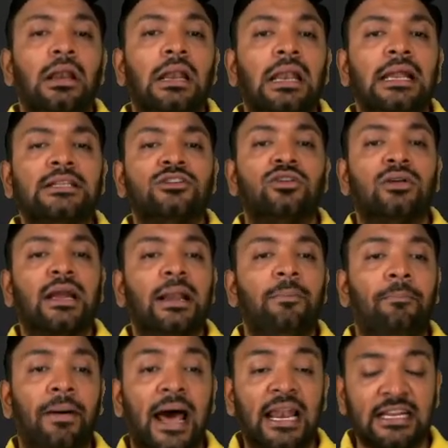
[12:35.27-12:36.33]
Let's look
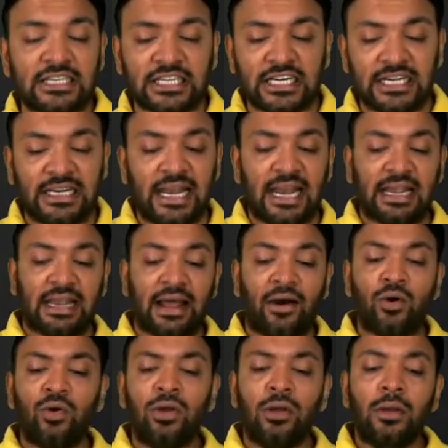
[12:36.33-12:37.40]
at balance sheet date
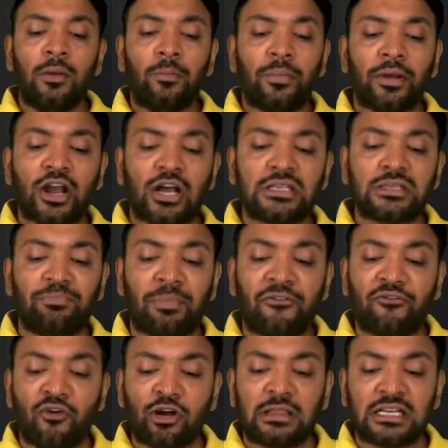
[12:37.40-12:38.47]
now, because
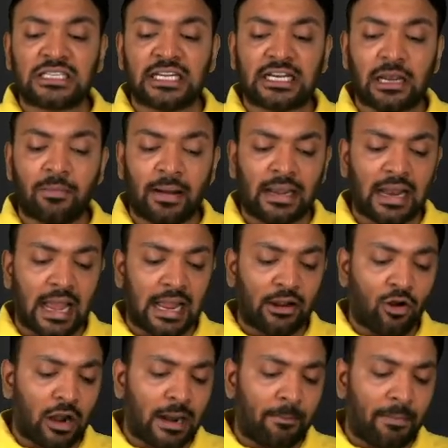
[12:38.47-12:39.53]
before the settlement, I
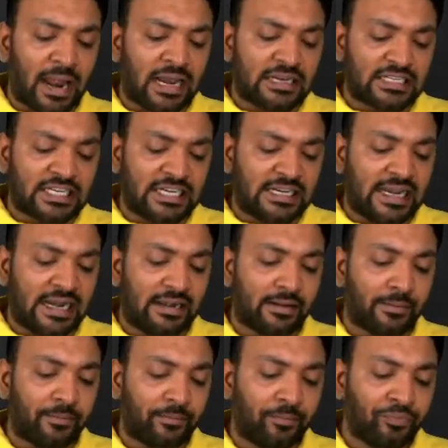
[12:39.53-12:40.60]
got a balance sheet date.
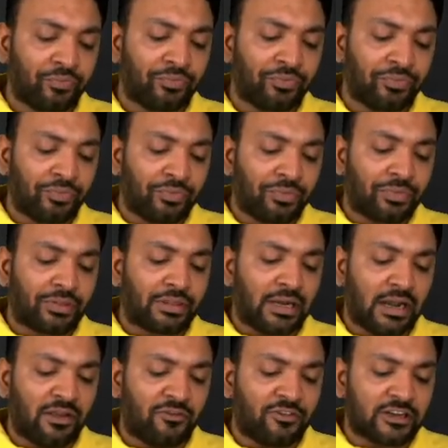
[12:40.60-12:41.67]

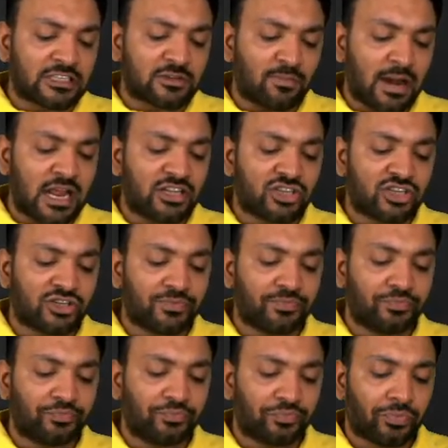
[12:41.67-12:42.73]
31st March.
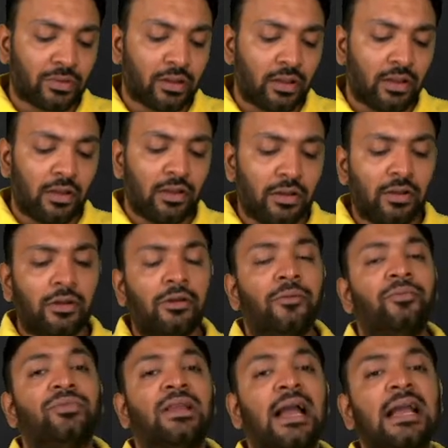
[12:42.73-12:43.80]

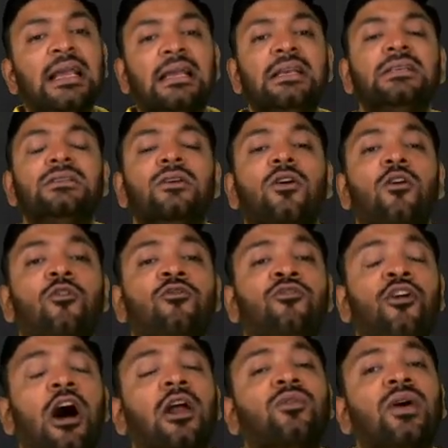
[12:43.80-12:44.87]
Guys,
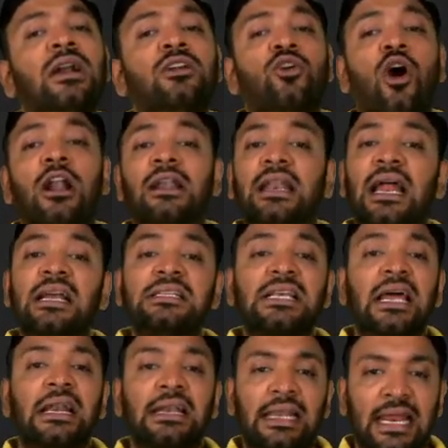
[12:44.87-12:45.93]
forward contracts
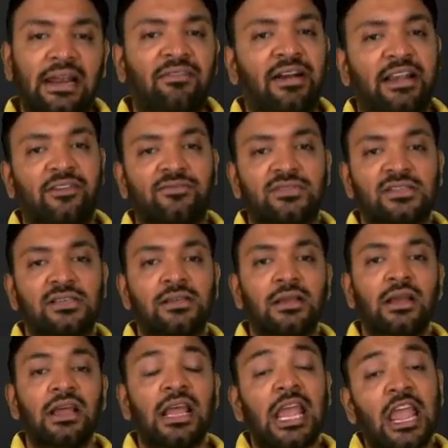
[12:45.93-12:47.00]
are derivatives.
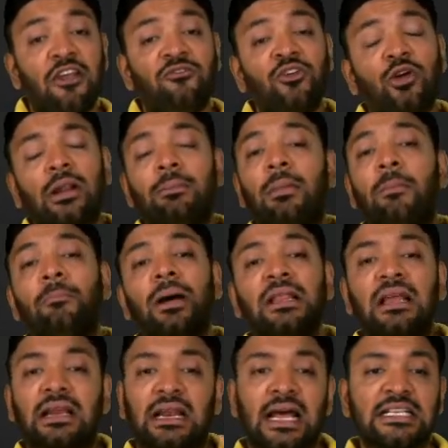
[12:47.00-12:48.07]
If you remember
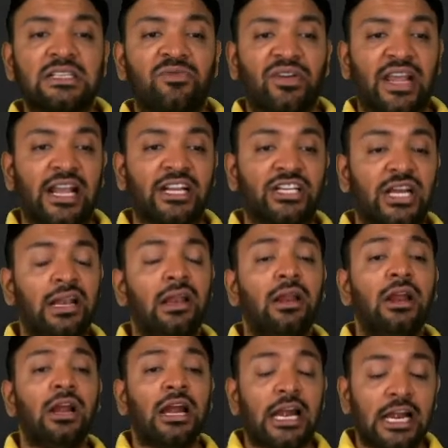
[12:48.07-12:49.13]
the classification,
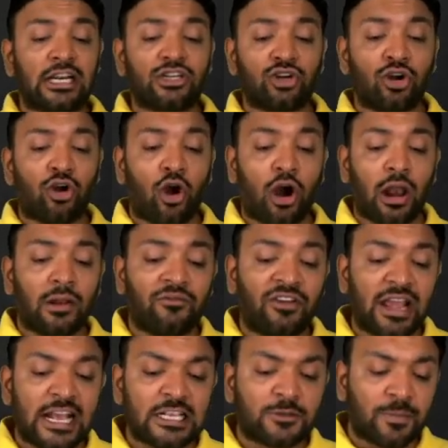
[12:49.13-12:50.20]
it should
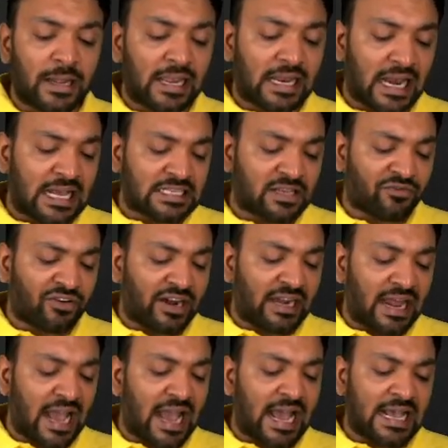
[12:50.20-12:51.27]
always be
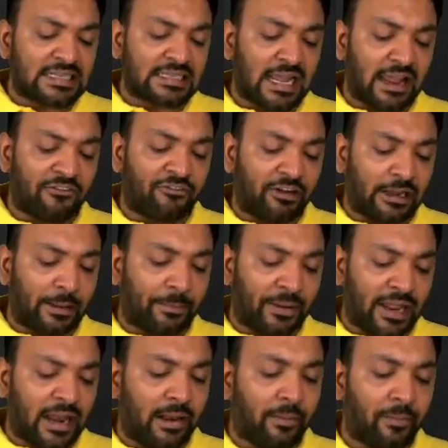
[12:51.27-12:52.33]
classified as
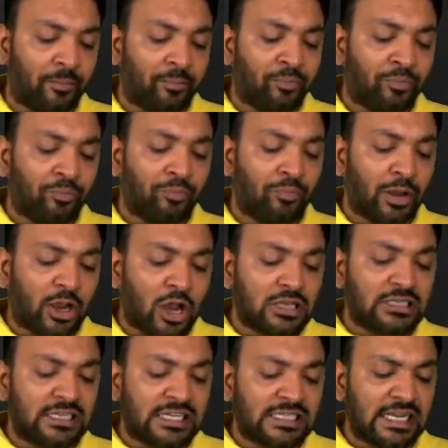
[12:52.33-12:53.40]
FVTPL because
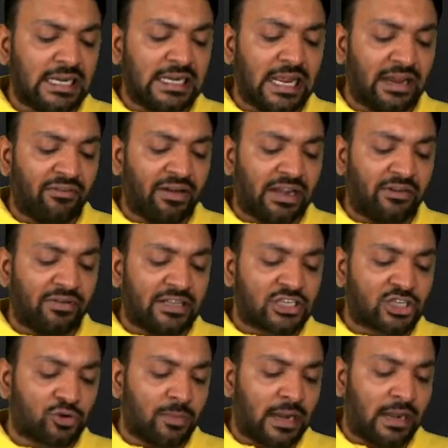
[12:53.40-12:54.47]
it is a derivative
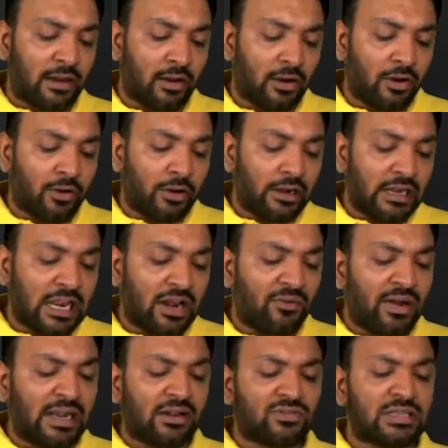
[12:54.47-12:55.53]
instrument.
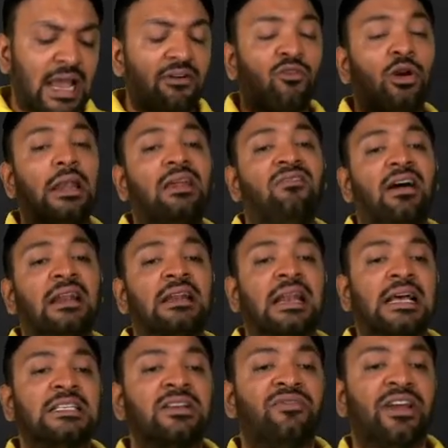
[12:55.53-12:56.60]
Derivatives have only one
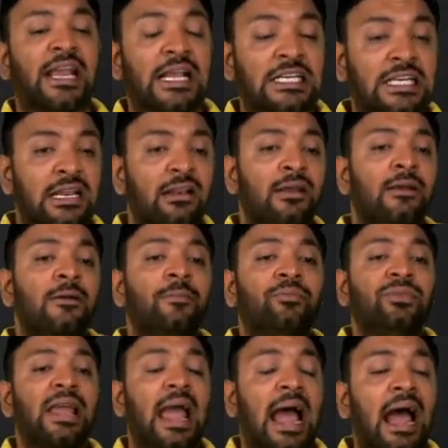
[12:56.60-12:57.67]
classification.
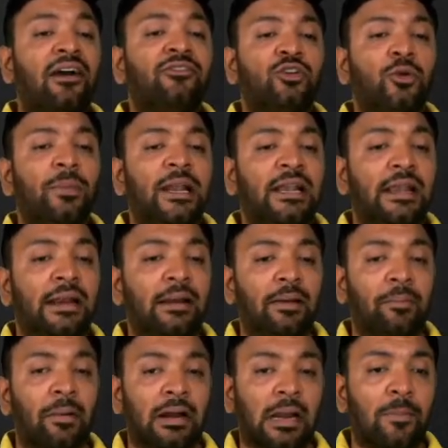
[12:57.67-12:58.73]
They have to be
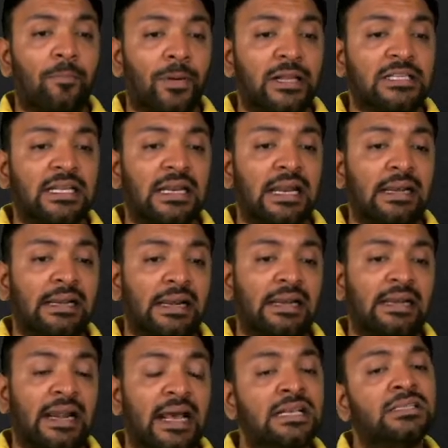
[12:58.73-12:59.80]
compulsory
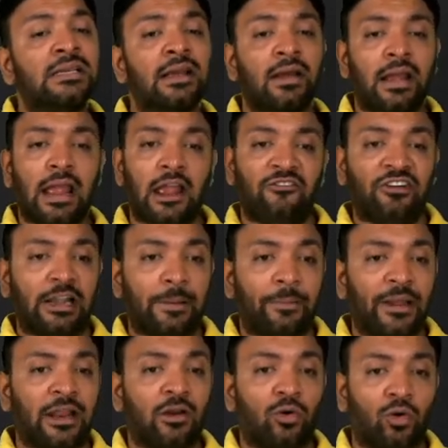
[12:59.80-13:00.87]
treated as
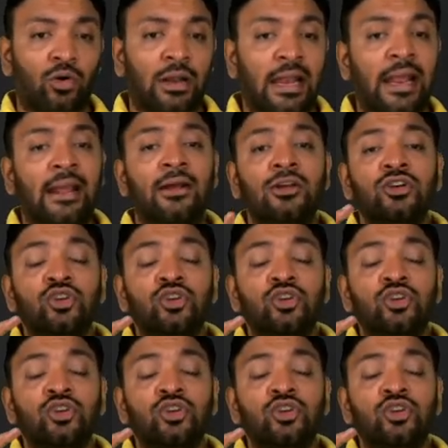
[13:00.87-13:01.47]
FVTPL only.